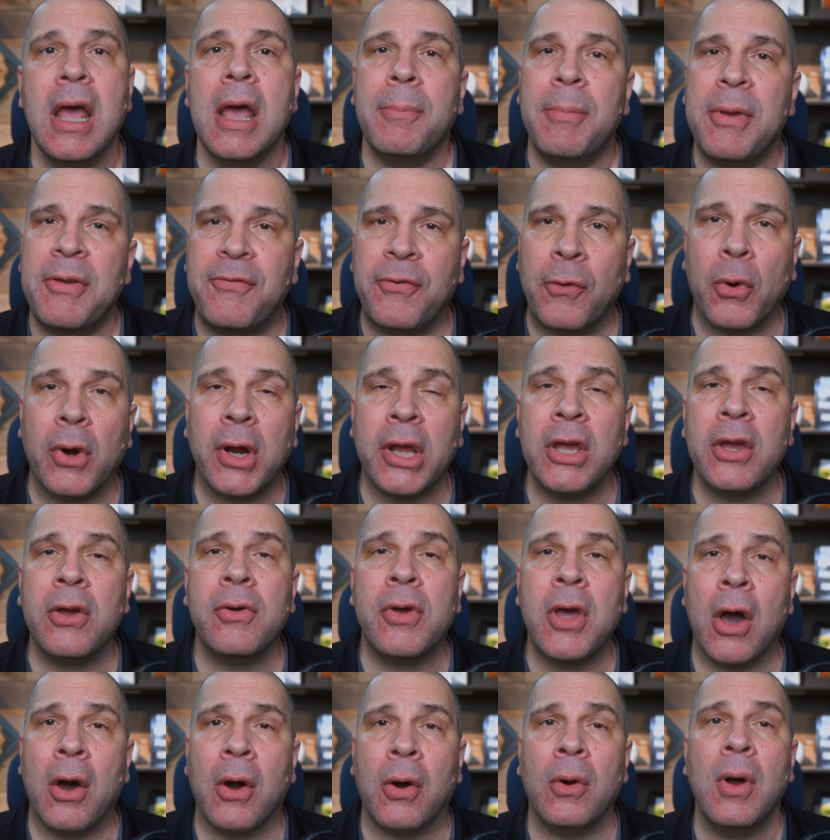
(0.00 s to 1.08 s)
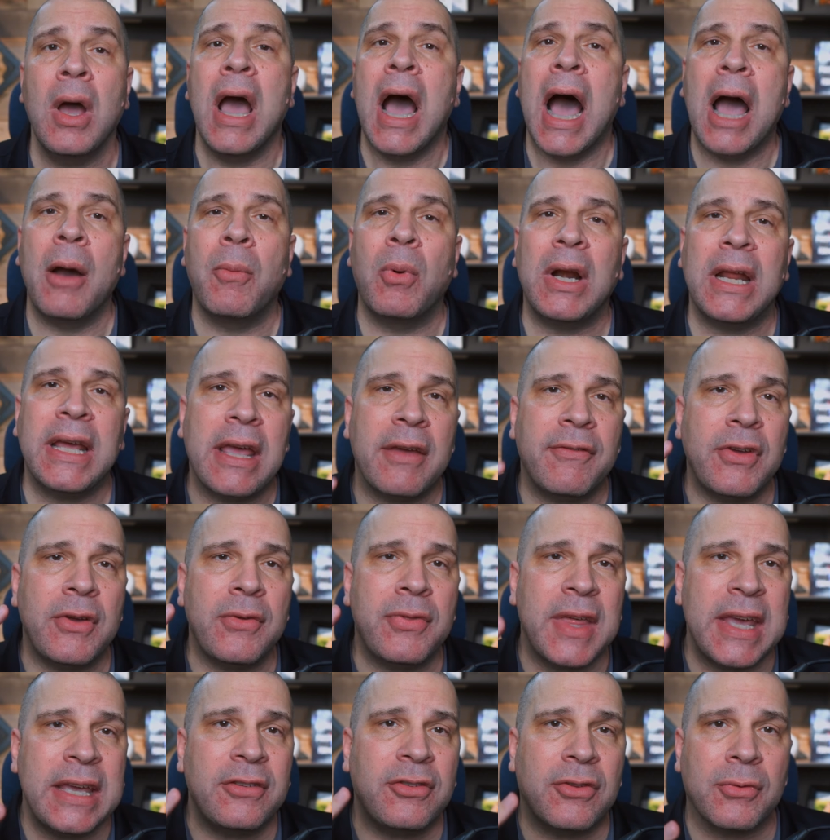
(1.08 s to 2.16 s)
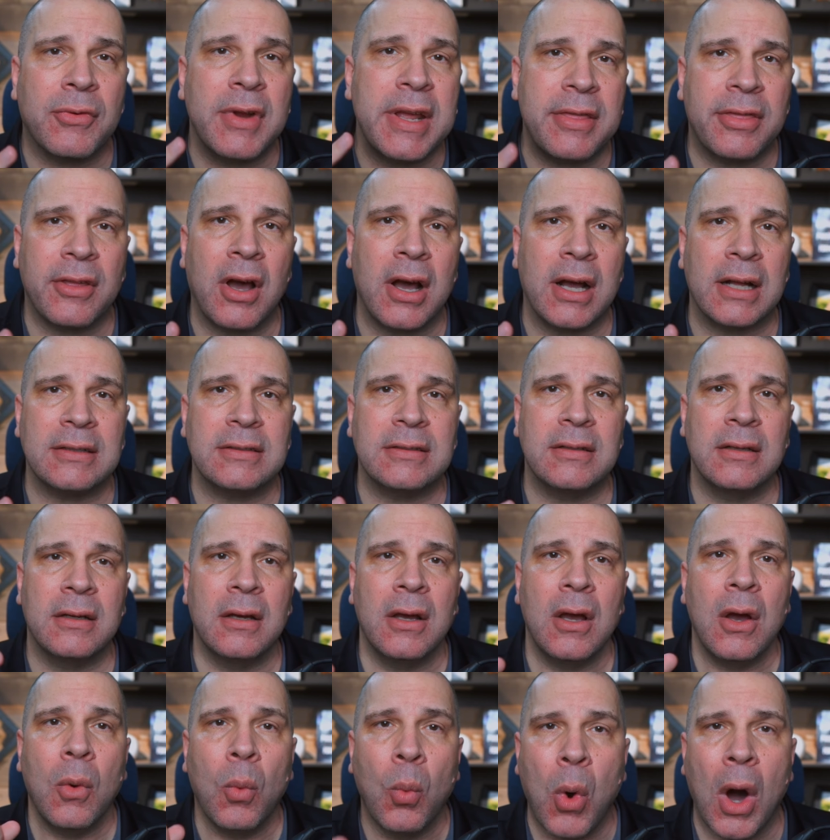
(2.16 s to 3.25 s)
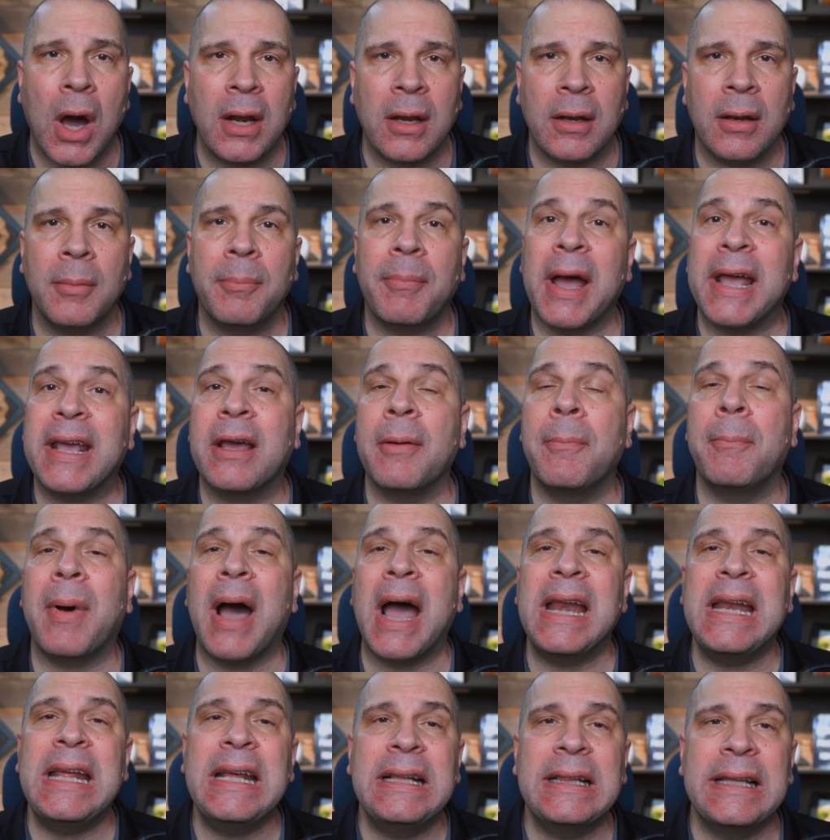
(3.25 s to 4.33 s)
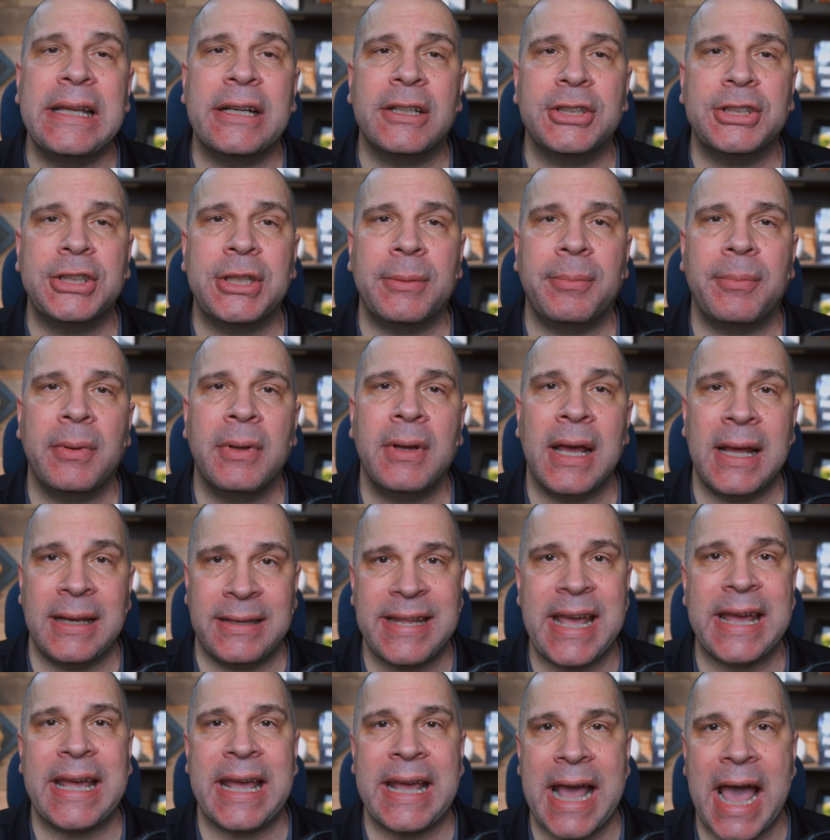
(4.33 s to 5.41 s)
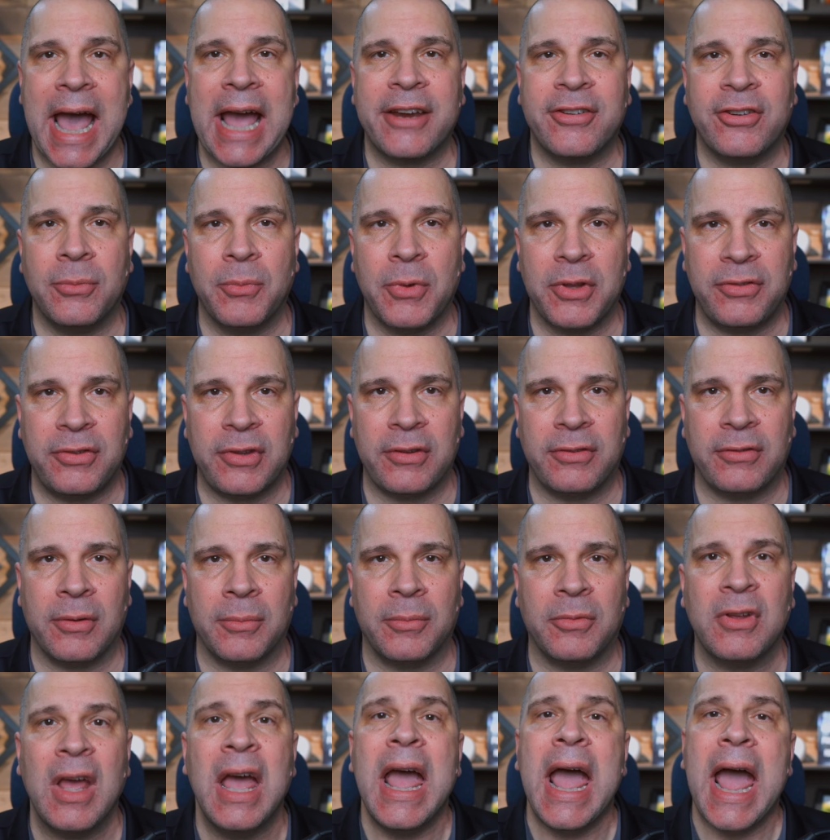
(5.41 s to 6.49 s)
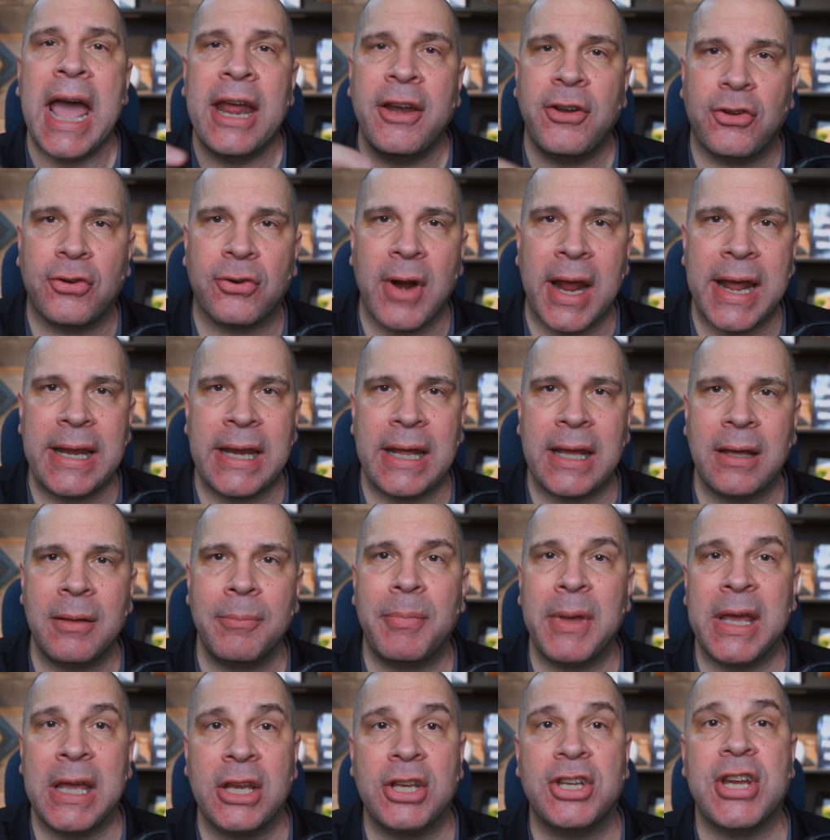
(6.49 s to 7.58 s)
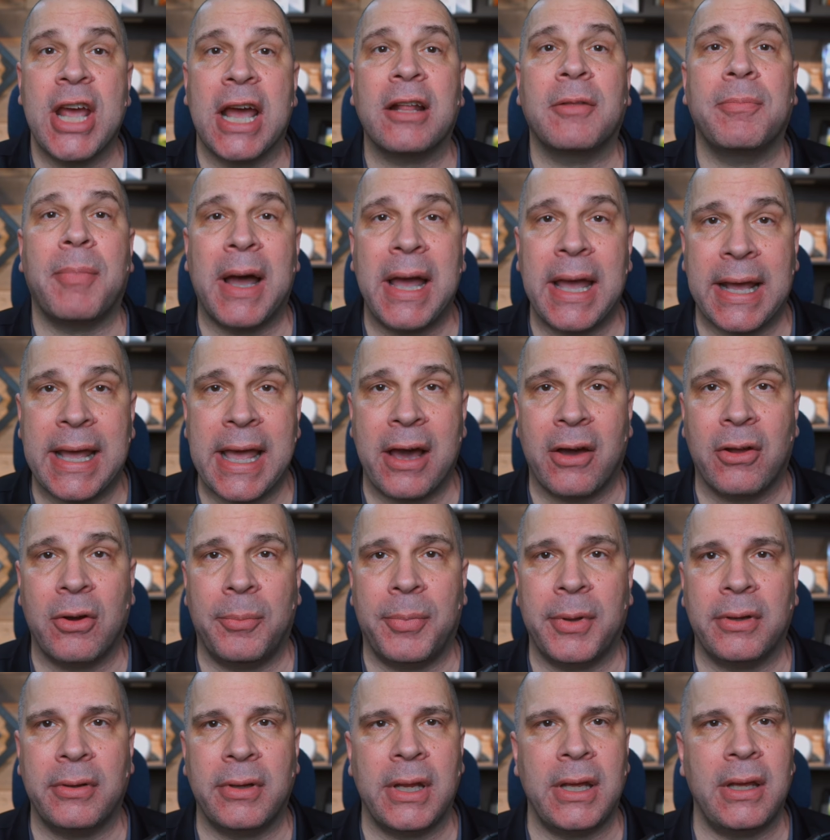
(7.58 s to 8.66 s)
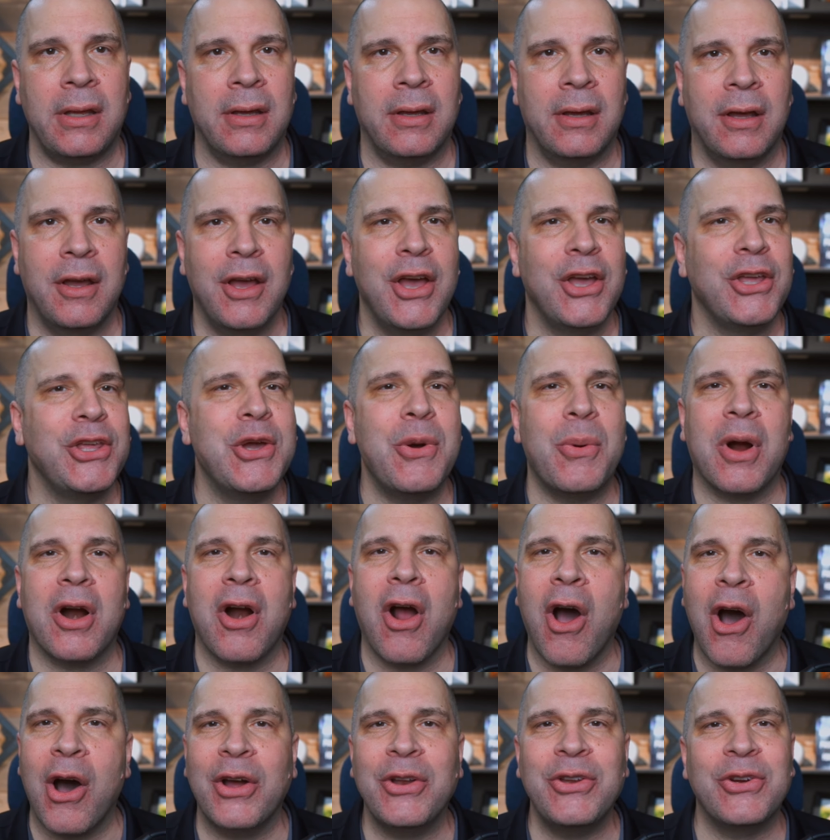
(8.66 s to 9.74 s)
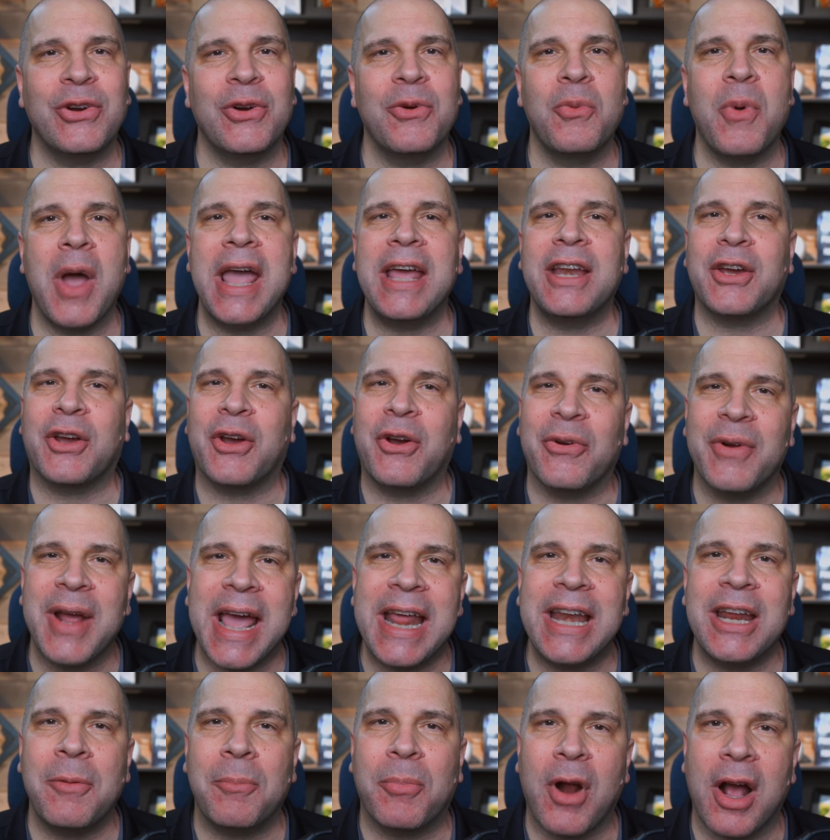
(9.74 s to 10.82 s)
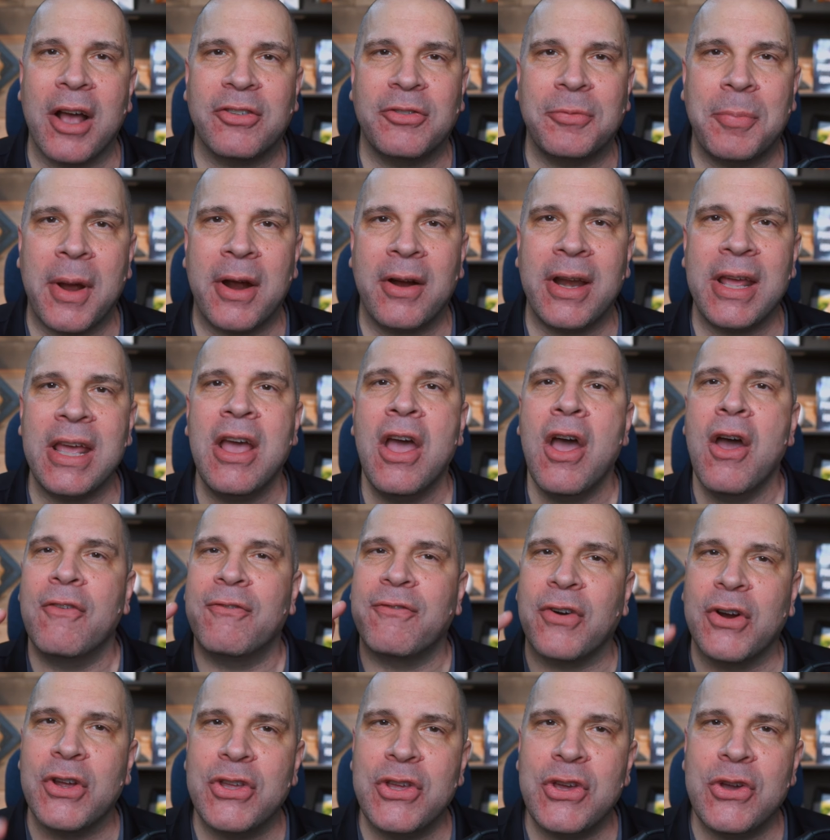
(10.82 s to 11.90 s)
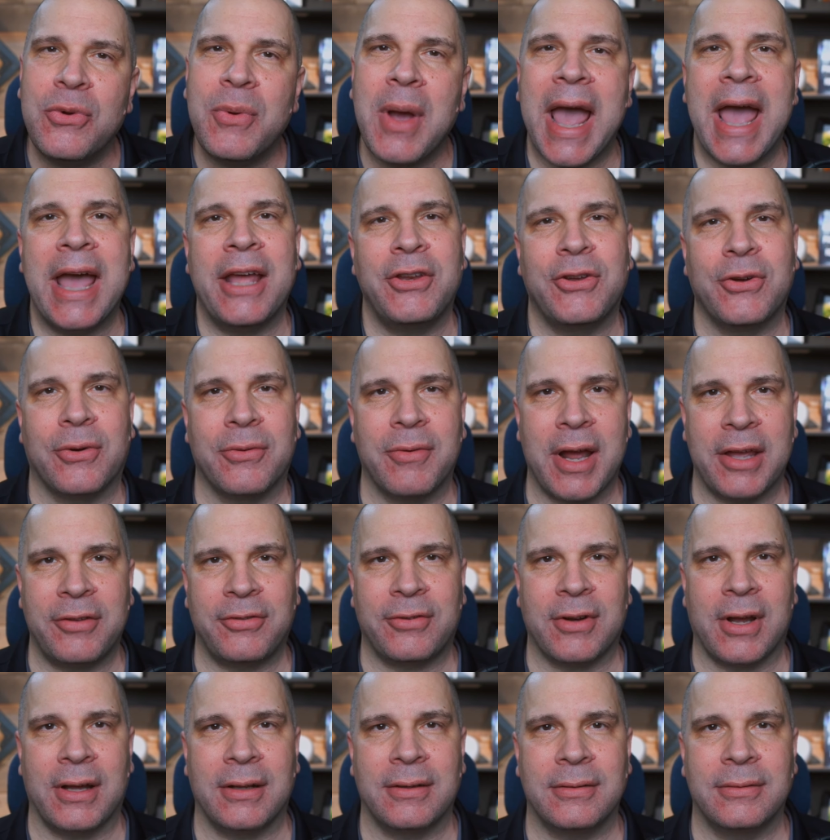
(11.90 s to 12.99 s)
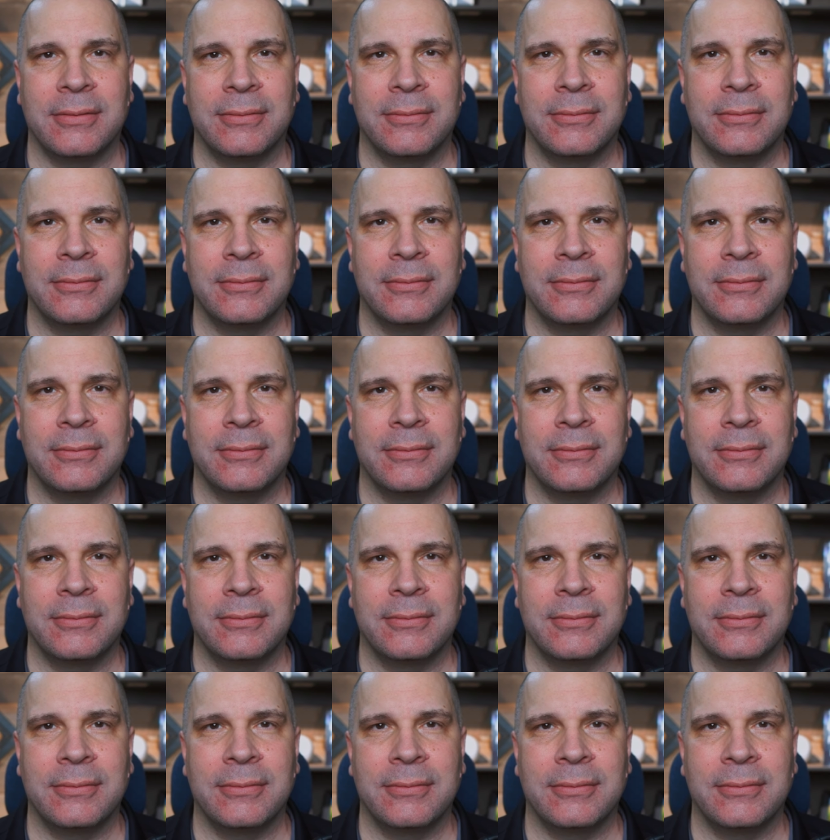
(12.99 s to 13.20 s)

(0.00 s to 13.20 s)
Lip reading: Before you go, I want to give you these three thoughts. One, by combining leadership and taking action with systems and training being checked by accountability, you are on your way to creating prosperity for you and your restaurant.